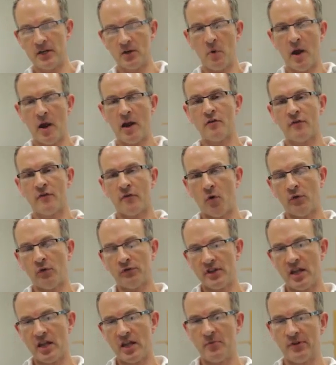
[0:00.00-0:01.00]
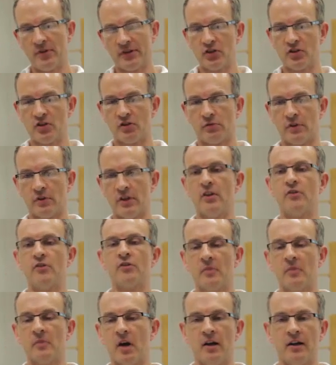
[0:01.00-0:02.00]
being aware of obviously their positions within
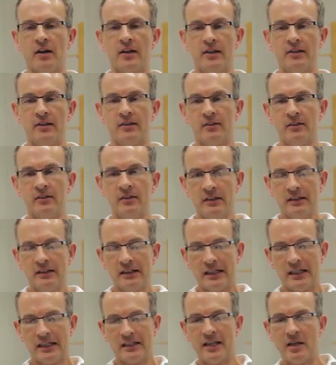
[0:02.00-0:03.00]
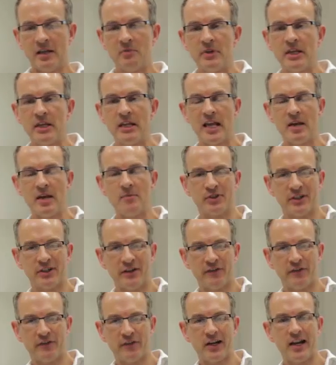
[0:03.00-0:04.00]
those markets, and then being
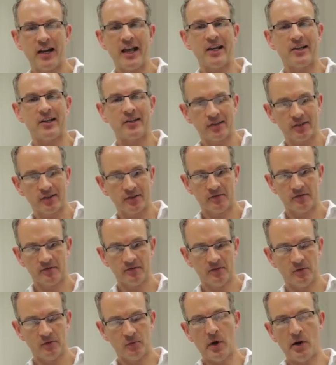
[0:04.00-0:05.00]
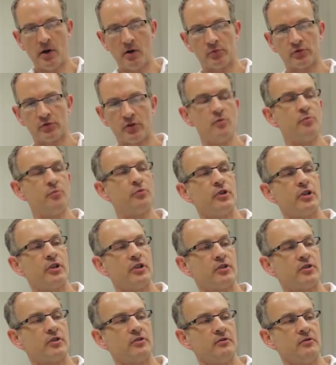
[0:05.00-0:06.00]
able to flex where
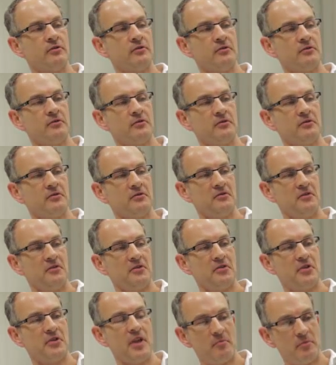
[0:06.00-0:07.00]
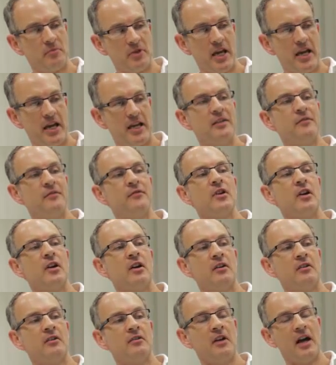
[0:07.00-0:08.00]
appropriate their
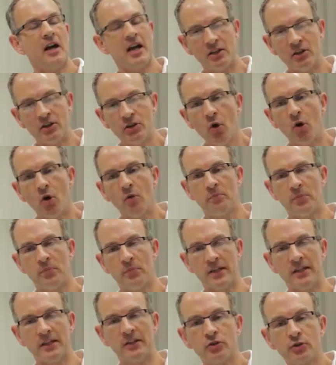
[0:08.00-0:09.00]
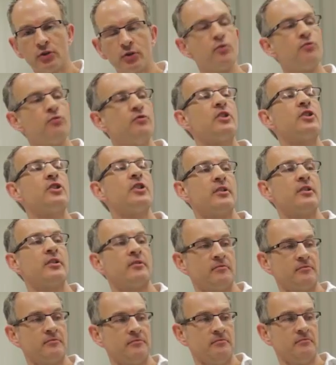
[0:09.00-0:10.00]
behaviour and not be too
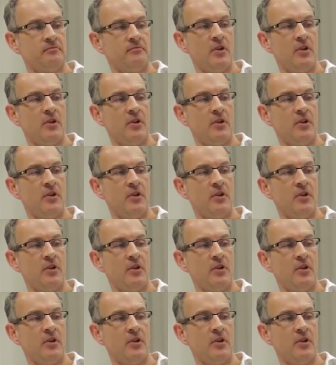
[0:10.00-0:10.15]
rigid.